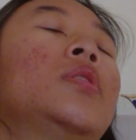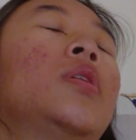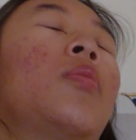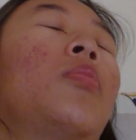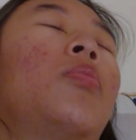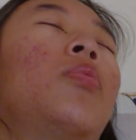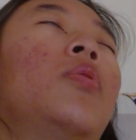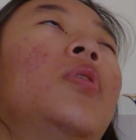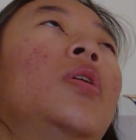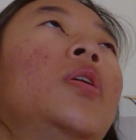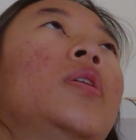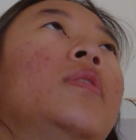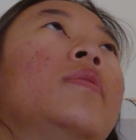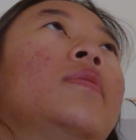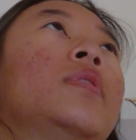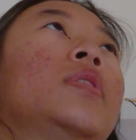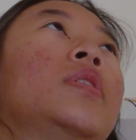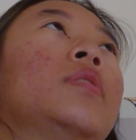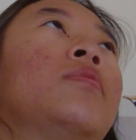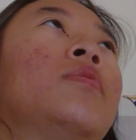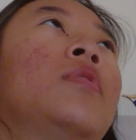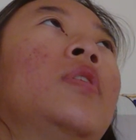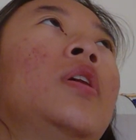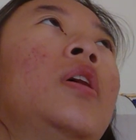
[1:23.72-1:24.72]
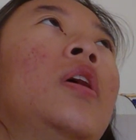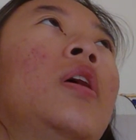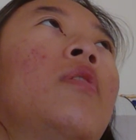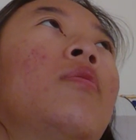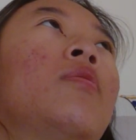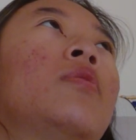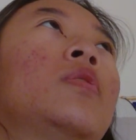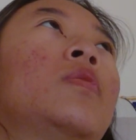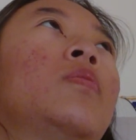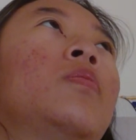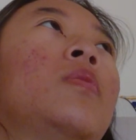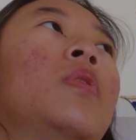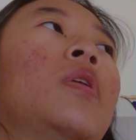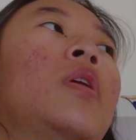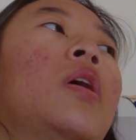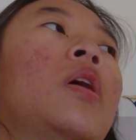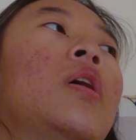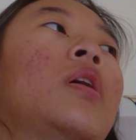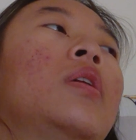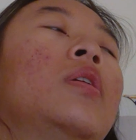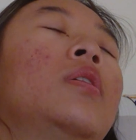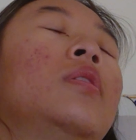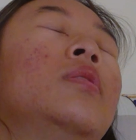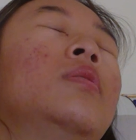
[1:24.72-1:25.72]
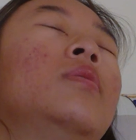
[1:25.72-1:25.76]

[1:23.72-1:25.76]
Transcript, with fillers: the point of this video was to be like,